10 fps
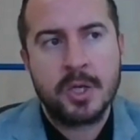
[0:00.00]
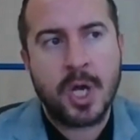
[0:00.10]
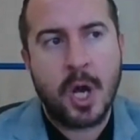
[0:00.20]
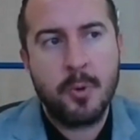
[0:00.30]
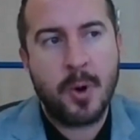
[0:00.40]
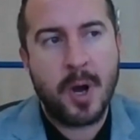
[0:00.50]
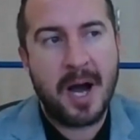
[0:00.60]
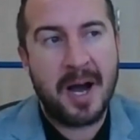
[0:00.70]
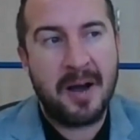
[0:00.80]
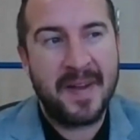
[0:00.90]
So
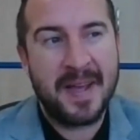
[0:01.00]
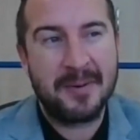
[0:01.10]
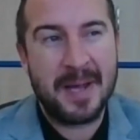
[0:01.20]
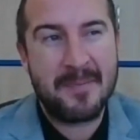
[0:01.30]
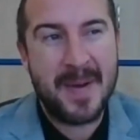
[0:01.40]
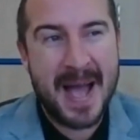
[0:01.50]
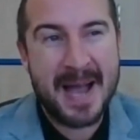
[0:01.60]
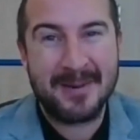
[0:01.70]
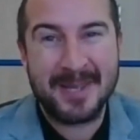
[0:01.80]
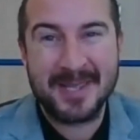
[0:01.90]
I feel that
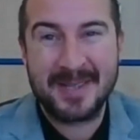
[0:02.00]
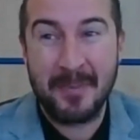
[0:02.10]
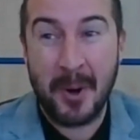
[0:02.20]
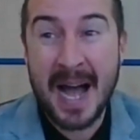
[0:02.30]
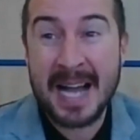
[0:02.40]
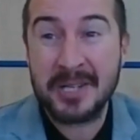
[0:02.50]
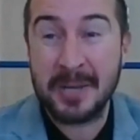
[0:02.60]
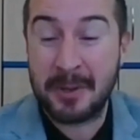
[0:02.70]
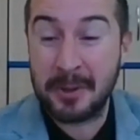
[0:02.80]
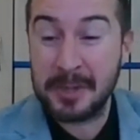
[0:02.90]
parents, but
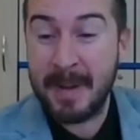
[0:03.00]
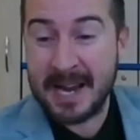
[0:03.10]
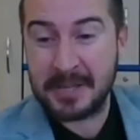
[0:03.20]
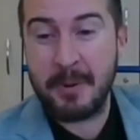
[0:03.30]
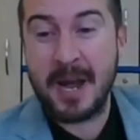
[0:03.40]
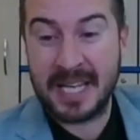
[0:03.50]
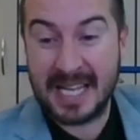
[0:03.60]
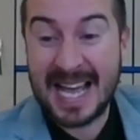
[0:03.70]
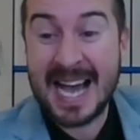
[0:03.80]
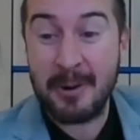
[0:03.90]
actually because parents weren't
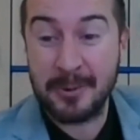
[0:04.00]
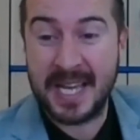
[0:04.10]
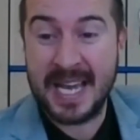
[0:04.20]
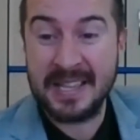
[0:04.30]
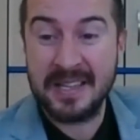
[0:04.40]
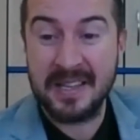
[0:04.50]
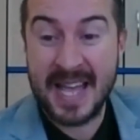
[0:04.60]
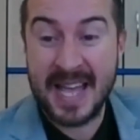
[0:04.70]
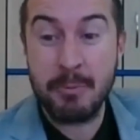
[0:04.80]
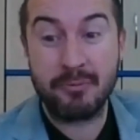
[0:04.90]
allowed in,
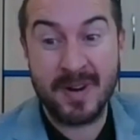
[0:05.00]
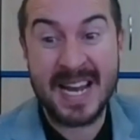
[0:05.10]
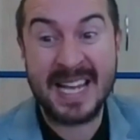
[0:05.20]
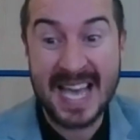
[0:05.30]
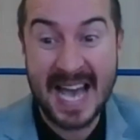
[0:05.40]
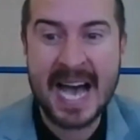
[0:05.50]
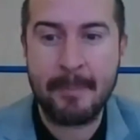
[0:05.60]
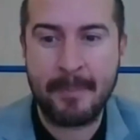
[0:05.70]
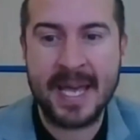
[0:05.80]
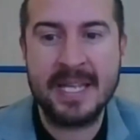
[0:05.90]
they were really
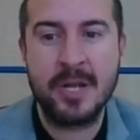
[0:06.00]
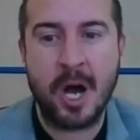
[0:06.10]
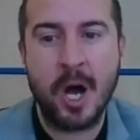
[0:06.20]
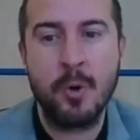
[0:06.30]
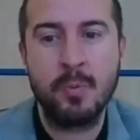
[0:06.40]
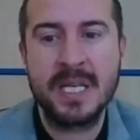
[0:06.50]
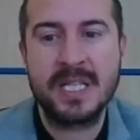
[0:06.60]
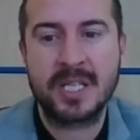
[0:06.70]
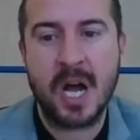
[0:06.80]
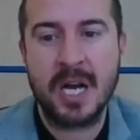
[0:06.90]
happy not only
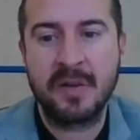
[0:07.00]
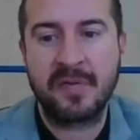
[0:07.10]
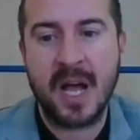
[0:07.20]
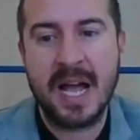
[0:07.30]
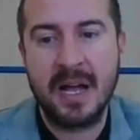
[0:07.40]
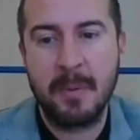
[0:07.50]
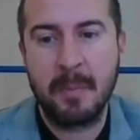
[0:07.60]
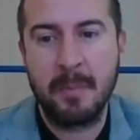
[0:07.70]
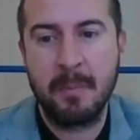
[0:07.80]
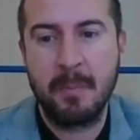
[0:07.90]
to kind of like
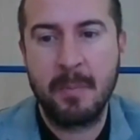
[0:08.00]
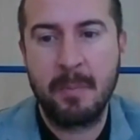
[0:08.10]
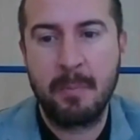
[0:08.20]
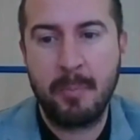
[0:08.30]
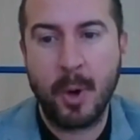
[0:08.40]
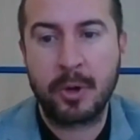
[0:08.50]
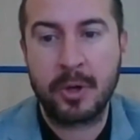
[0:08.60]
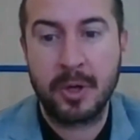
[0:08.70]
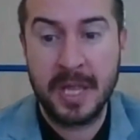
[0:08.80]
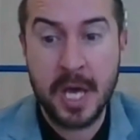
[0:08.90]
book
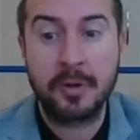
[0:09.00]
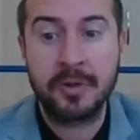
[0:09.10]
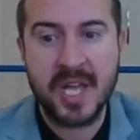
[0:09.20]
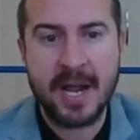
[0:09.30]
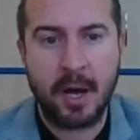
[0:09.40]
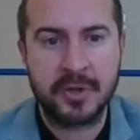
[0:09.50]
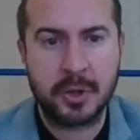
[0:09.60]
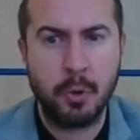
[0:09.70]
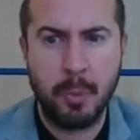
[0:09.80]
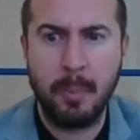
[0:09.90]
the odd day off
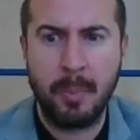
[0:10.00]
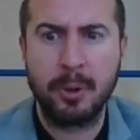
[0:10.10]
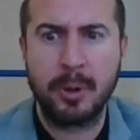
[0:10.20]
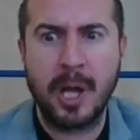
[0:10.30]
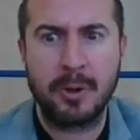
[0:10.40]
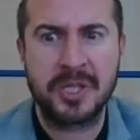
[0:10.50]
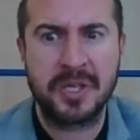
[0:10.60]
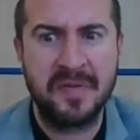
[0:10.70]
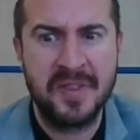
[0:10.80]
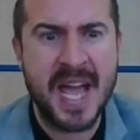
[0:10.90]
school, but book lots
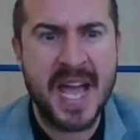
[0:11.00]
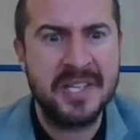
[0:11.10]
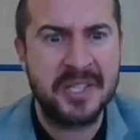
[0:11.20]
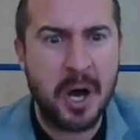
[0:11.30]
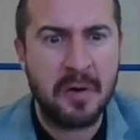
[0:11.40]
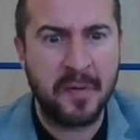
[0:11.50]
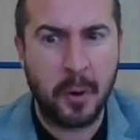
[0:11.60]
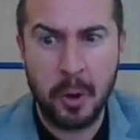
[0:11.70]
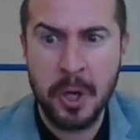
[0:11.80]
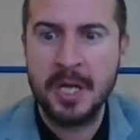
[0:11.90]
of days off
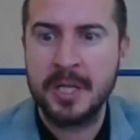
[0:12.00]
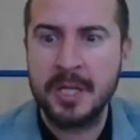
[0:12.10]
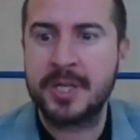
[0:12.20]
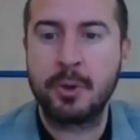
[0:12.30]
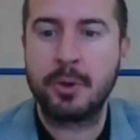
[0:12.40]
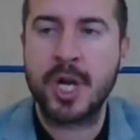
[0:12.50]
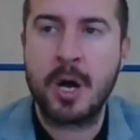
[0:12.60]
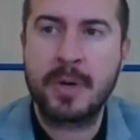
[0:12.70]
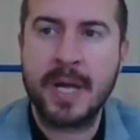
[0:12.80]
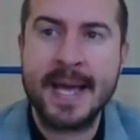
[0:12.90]
or to sort
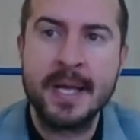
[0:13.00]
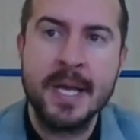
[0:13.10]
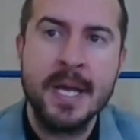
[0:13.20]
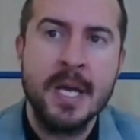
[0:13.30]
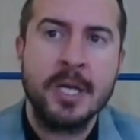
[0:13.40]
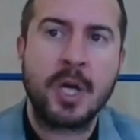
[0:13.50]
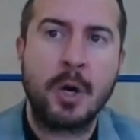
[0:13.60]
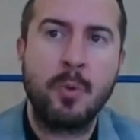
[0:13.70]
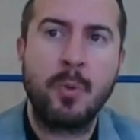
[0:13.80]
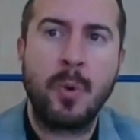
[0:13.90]
childcare.
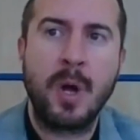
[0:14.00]
So